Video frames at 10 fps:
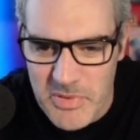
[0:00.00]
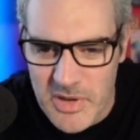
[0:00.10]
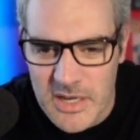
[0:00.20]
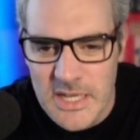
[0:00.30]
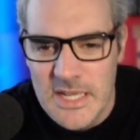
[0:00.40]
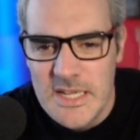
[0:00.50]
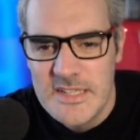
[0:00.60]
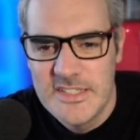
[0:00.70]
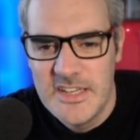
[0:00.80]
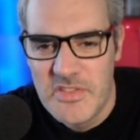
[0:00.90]
Buck.
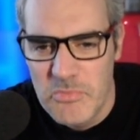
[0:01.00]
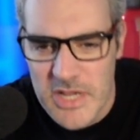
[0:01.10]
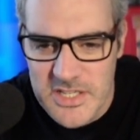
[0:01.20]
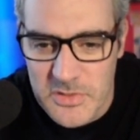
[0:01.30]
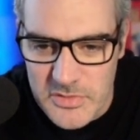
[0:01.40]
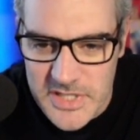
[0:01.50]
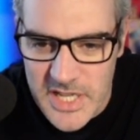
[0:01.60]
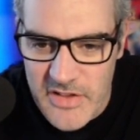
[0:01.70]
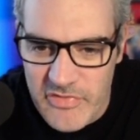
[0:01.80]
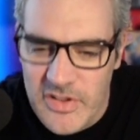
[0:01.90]
Sith Metal,
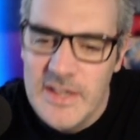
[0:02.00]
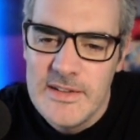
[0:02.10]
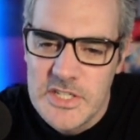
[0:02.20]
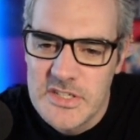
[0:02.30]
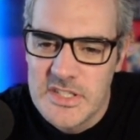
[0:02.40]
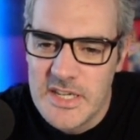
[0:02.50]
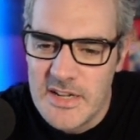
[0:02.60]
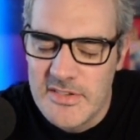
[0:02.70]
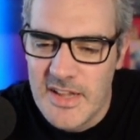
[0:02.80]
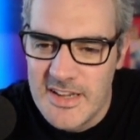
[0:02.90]
Dev, just
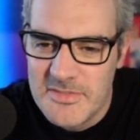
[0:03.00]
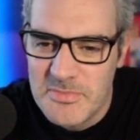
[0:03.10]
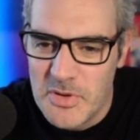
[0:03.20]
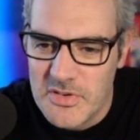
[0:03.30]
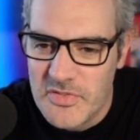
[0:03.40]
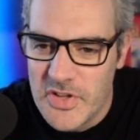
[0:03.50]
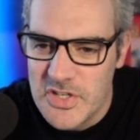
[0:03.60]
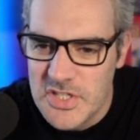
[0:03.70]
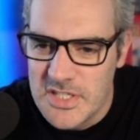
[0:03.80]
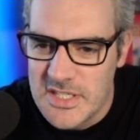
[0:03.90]
announced Xbox
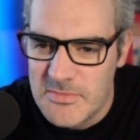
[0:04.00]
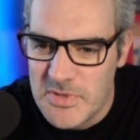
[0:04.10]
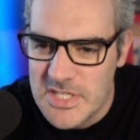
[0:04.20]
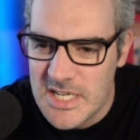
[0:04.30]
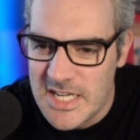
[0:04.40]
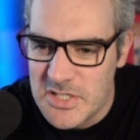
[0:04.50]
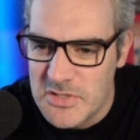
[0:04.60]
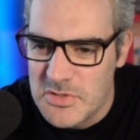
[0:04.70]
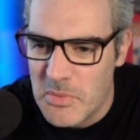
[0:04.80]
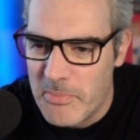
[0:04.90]
version delayed due
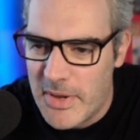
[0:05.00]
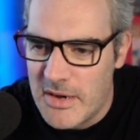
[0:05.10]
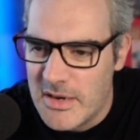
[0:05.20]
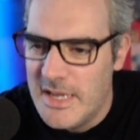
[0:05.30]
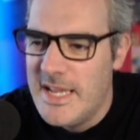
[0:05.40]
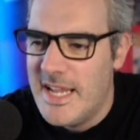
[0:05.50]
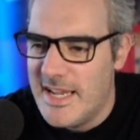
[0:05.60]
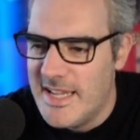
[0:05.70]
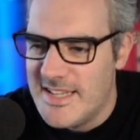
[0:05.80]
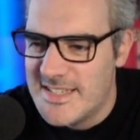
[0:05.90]
to a bug.
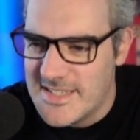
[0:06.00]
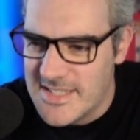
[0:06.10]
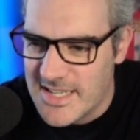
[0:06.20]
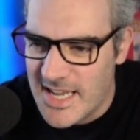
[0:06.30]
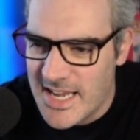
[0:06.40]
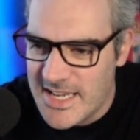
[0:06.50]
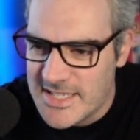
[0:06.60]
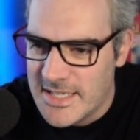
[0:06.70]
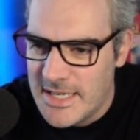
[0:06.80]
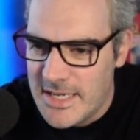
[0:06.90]
It's
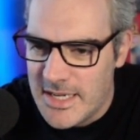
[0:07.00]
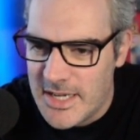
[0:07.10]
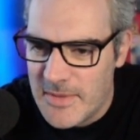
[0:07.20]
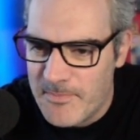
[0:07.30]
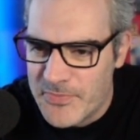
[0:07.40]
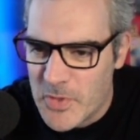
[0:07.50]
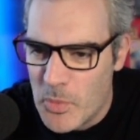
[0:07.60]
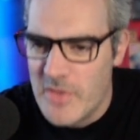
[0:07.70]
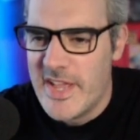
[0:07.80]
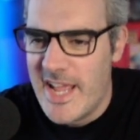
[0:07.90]
delayed.
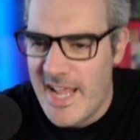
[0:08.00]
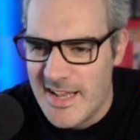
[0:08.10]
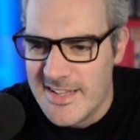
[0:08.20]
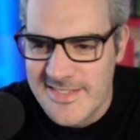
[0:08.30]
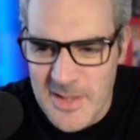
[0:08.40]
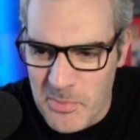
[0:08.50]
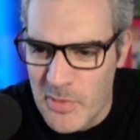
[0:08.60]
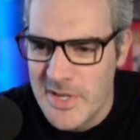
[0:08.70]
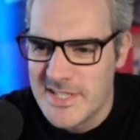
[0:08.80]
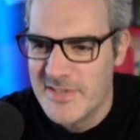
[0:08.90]
What the hell is the
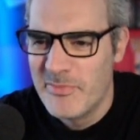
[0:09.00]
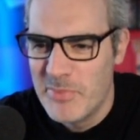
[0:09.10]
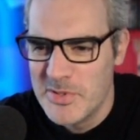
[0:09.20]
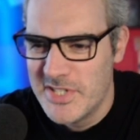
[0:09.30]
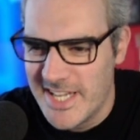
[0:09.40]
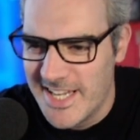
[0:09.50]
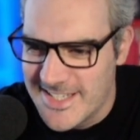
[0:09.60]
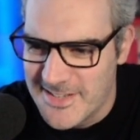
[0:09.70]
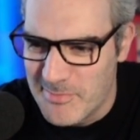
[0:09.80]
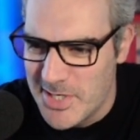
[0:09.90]
point of putting in
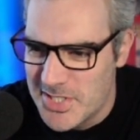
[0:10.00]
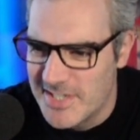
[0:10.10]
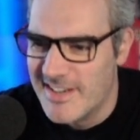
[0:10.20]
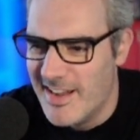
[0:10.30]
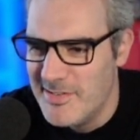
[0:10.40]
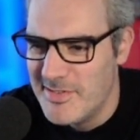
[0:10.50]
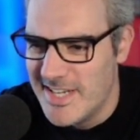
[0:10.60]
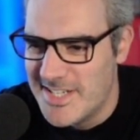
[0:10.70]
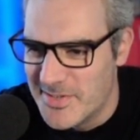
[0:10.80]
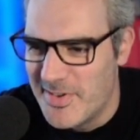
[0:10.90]
submission
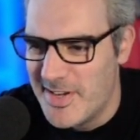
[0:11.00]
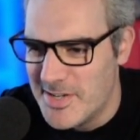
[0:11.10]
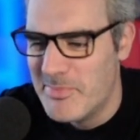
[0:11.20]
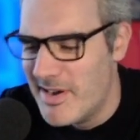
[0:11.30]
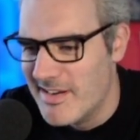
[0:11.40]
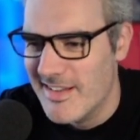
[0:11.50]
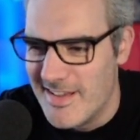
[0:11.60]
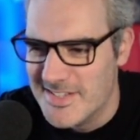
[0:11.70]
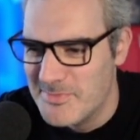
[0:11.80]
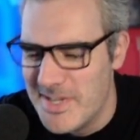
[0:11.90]
only to find a bug
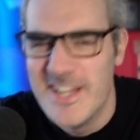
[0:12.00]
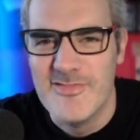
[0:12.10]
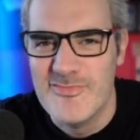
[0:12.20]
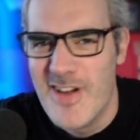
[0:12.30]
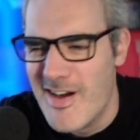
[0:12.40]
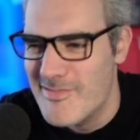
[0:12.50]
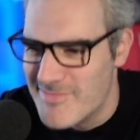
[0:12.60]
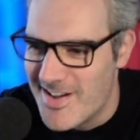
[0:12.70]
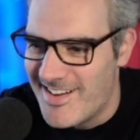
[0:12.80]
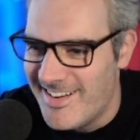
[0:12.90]
last minute? Rah,
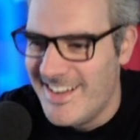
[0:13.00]
rah.